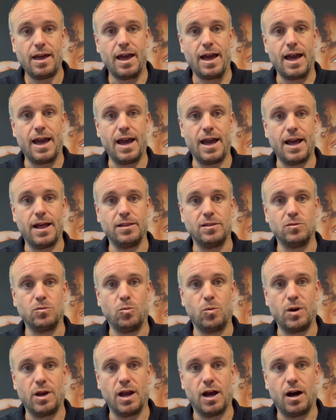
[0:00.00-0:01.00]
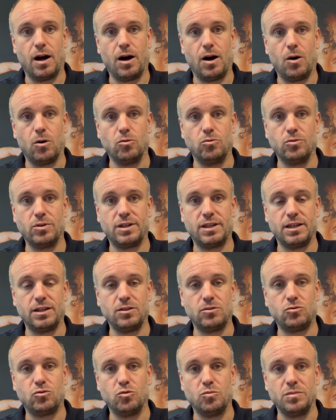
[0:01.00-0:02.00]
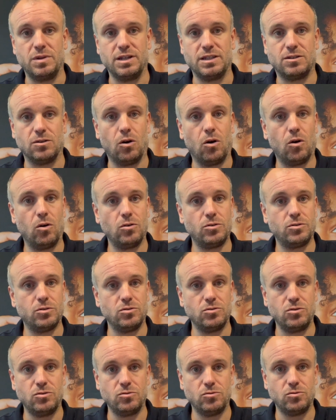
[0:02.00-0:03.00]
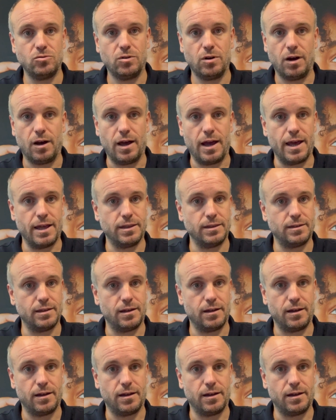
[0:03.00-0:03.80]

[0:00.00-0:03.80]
And we are looking to meet all the new and